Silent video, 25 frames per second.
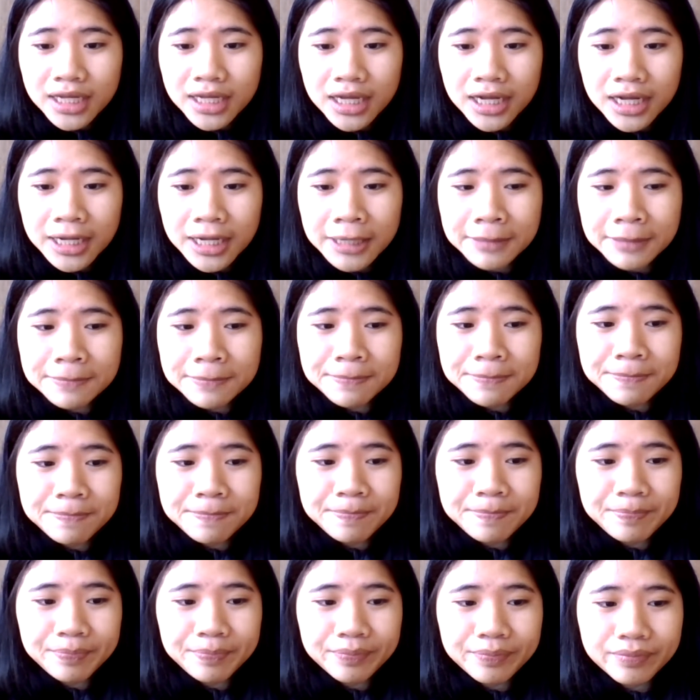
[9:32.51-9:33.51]

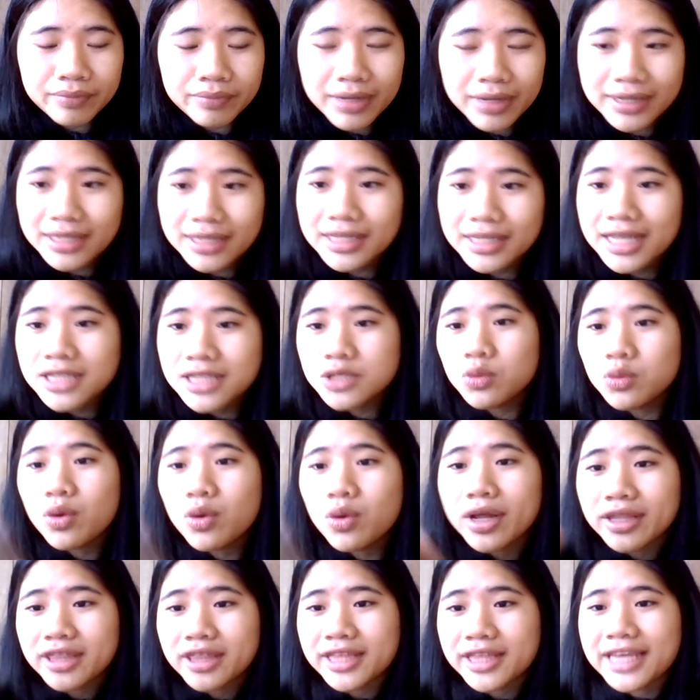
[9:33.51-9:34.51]
Um, but there's
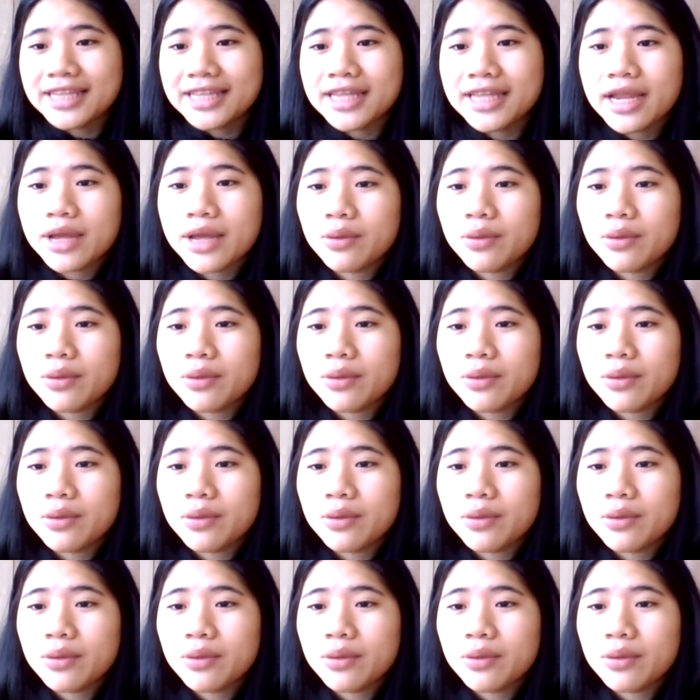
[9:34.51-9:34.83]
one thing that